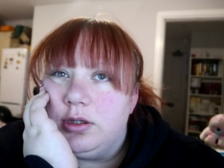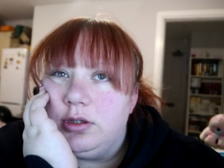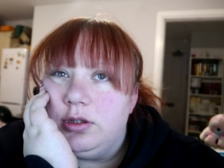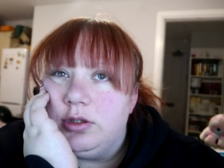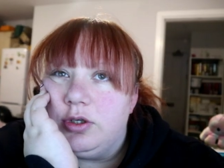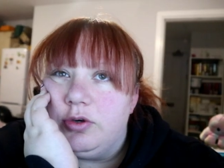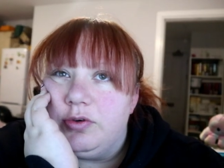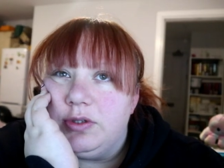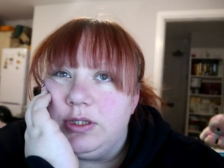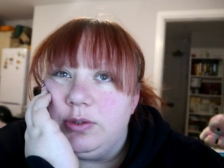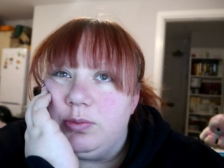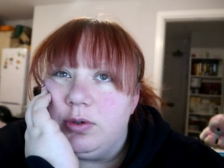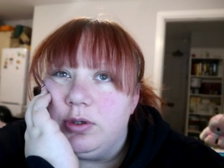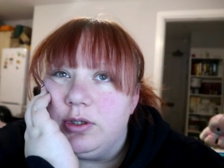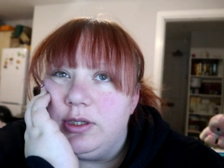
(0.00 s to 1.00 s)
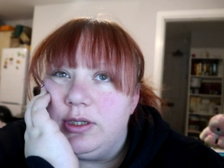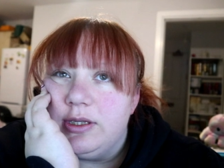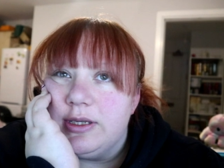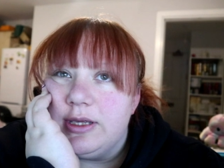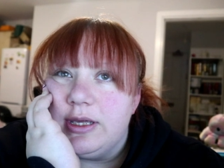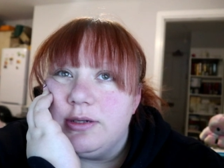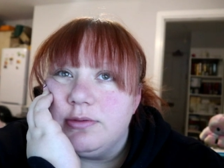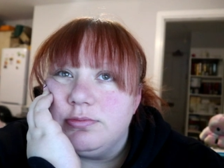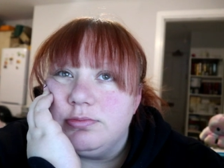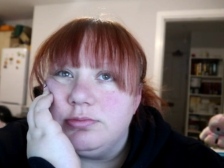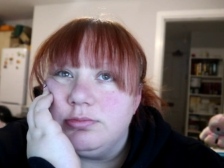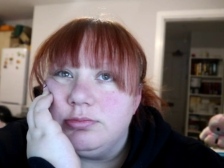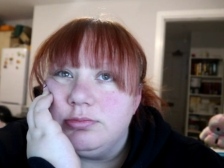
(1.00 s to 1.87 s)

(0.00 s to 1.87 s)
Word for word: You're currently wonky again.